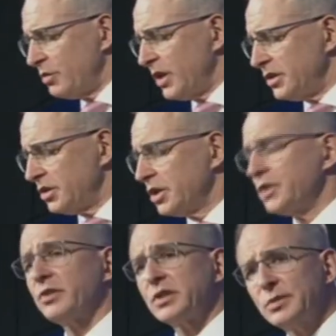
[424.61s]
resource
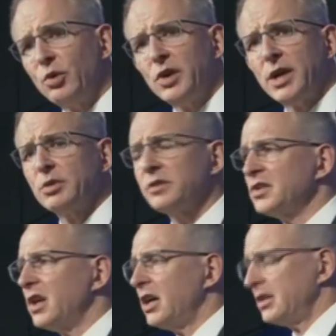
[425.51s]
for a small number of
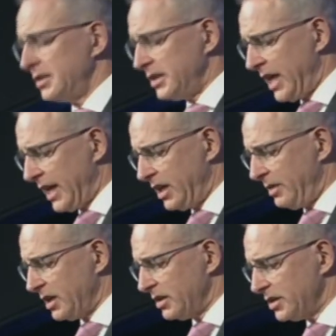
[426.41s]
scientists and
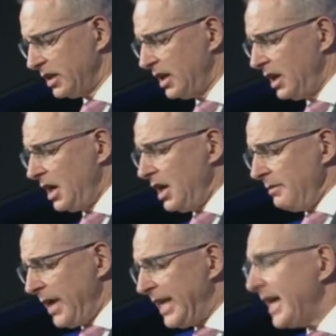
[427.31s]
academics,
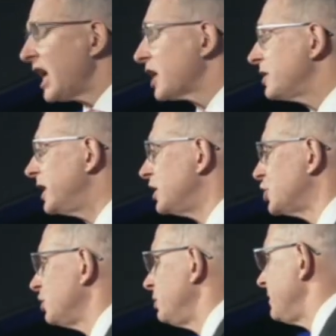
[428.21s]
many argued that it
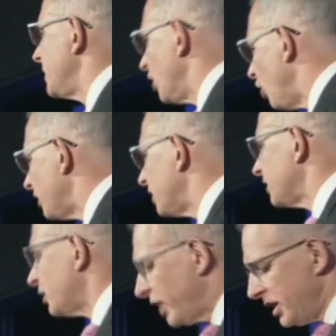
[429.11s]
should be beyond
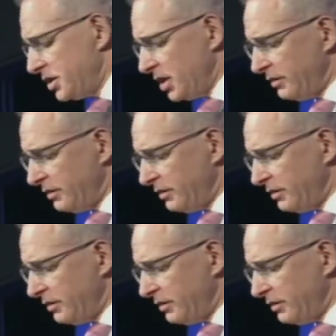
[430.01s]
the reach of